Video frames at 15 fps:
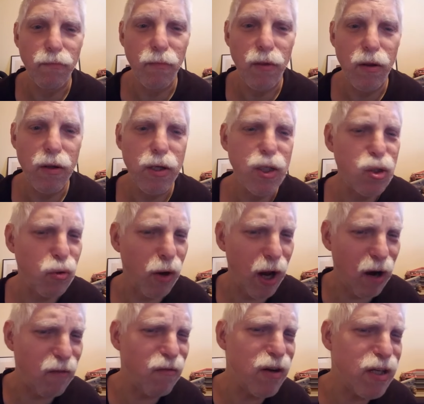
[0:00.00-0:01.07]
So
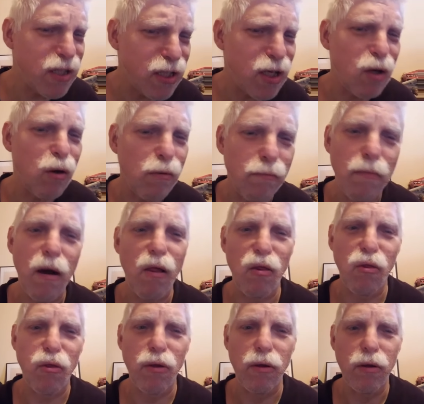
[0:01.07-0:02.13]
every single month,
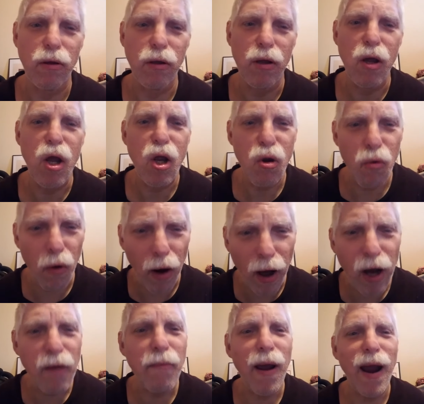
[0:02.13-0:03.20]
you are
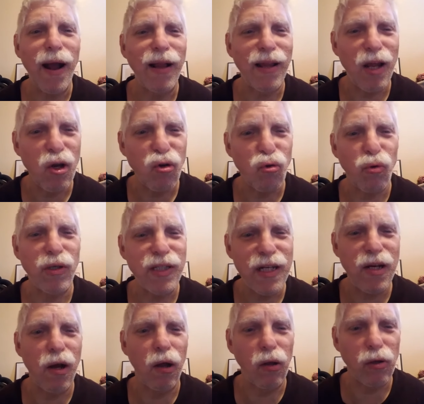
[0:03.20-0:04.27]
automatically
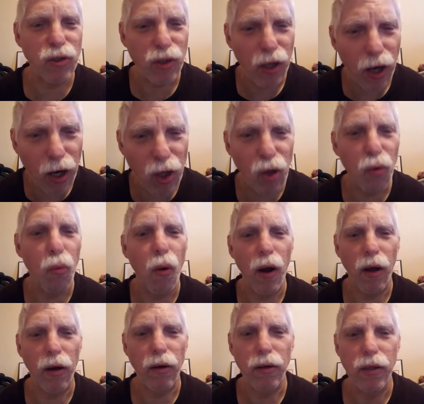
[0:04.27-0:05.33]
$20
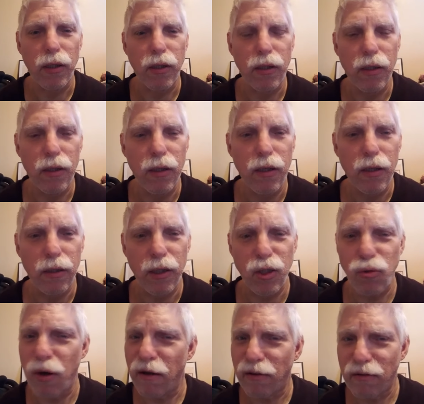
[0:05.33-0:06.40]
underwater that you
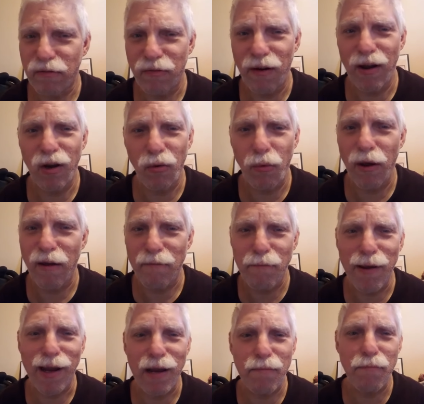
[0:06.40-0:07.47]
have to find a way of
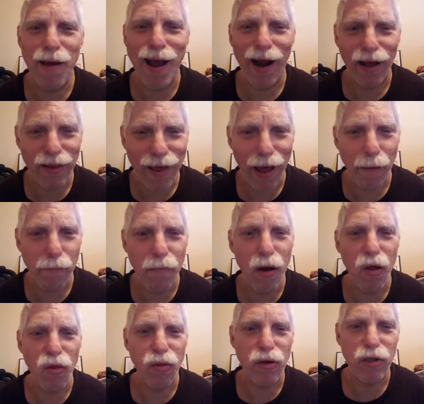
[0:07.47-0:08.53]
making back that
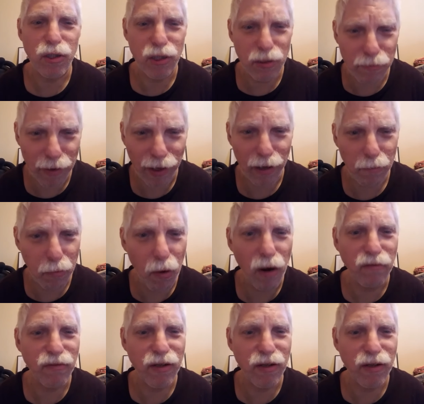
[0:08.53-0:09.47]
month to make a profit.